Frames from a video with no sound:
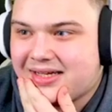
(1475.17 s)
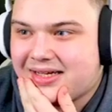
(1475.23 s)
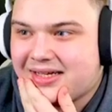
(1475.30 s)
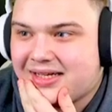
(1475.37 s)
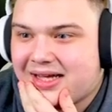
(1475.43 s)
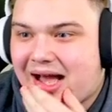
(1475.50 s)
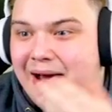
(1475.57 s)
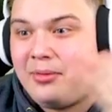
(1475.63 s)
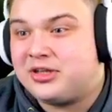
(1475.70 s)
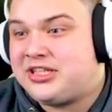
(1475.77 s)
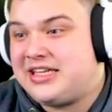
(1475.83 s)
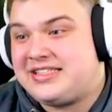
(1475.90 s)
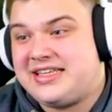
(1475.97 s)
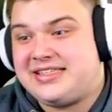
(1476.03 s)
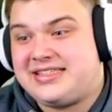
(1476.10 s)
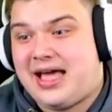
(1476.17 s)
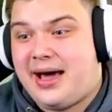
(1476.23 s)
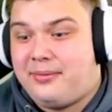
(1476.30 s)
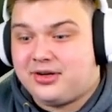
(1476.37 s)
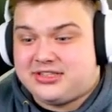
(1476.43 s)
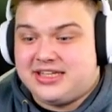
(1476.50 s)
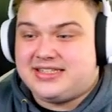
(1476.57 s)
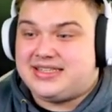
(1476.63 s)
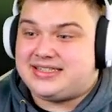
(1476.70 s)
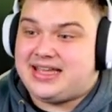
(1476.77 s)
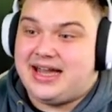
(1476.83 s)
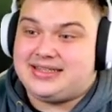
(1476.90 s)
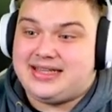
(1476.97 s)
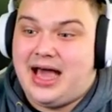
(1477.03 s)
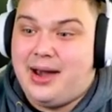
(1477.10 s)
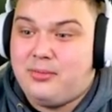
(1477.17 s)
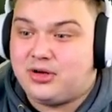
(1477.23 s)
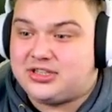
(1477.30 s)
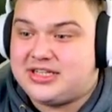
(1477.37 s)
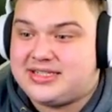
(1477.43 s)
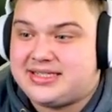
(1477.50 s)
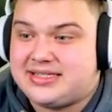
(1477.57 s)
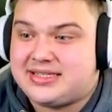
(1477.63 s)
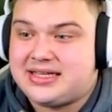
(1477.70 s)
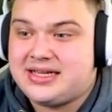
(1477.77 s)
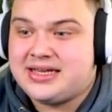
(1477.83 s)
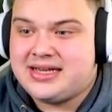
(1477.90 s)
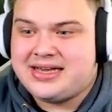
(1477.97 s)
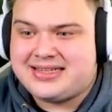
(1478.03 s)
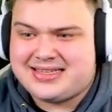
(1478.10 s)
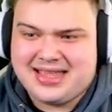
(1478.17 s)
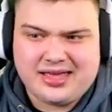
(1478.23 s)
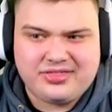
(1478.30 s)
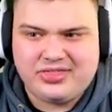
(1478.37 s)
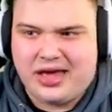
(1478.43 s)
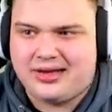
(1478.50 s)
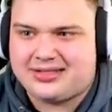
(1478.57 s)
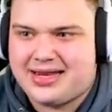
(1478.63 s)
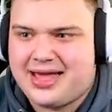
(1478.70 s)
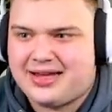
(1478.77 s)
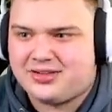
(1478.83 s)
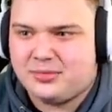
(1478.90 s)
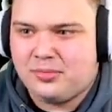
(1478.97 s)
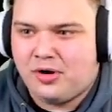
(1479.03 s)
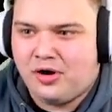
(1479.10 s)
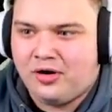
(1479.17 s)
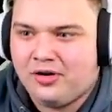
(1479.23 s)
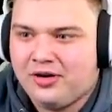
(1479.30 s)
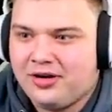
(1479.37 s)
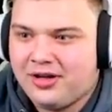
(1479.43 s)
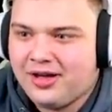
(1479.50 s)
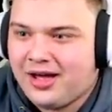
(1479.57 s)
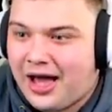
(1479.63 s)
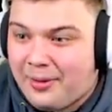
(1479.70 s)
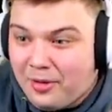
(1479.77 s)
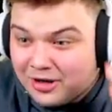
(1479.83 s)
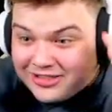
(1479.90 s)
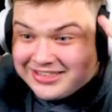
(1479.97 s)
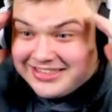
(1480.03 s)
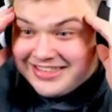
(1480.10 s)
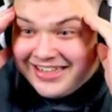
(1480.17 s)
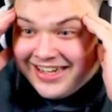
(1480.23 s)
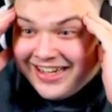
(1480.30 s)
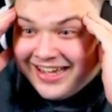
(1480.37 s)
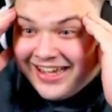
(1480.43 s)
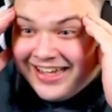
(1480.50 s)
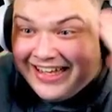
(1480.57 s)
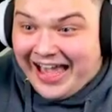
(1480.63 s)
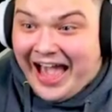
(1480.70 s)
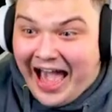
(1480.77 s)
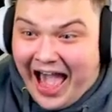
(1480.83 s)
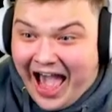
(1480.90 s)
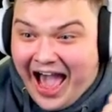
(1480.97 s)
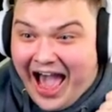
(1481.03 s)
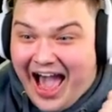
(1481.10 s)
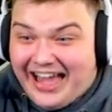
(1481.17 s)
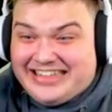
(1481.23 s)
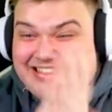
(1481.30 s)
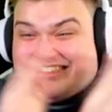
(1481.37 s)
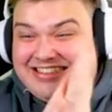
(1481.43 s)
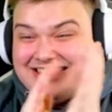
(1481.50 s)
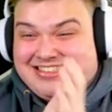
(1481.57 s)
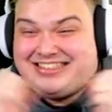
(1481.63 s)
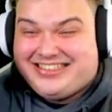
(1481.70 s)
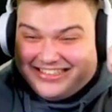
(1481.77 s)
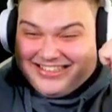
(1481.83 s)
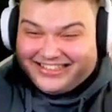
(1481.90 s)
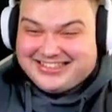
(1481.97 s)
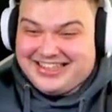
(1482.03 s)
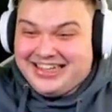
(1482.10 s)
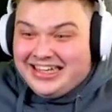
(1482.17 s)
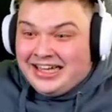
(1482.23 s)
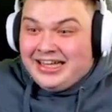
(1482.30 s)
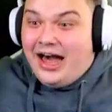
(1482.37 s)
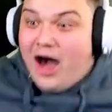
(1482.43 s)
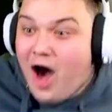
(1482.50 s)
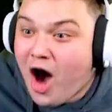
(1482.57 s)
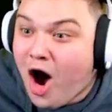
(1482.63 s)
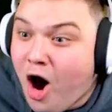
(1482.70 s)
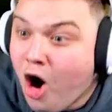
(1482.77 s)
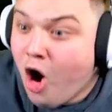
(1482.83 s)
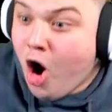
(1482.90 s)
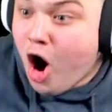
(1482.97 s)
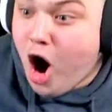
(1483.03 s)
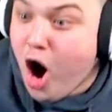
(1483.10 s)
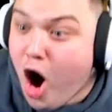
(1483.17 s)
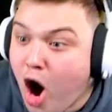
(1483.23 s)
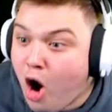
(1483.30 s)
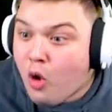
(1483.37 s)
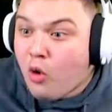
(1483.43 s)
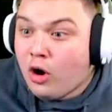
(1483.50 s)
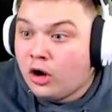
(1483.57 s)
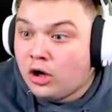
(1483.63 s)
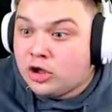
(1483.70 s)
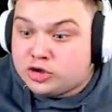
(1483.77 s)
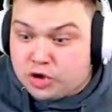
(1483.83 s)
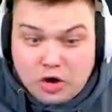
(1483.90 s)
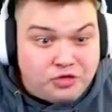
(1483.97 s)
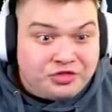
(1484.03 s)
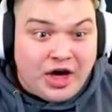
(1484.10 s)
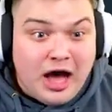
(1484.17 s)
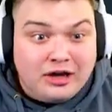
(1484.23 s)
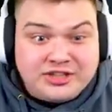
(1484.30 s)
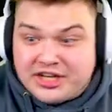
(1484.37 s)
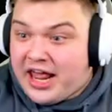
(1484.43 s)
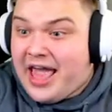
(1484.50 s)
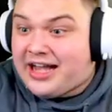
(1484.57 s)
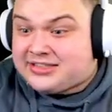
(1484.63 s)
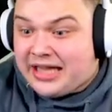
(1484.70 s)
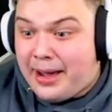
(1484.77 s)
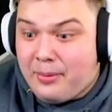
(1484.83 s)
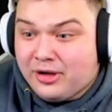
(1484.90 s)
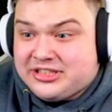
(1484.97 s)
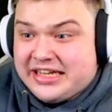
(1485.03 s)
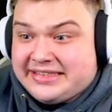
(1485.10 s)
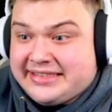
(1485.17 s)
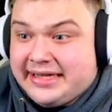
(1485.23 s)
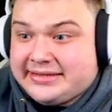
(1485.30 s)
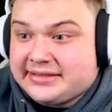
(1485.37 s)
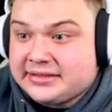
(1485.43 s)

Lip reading: How much is this? How much is this, guys? How much is this? Is this like 1,000x or more? How much? Yes! Oh! Oh! 2,000x! How much is this?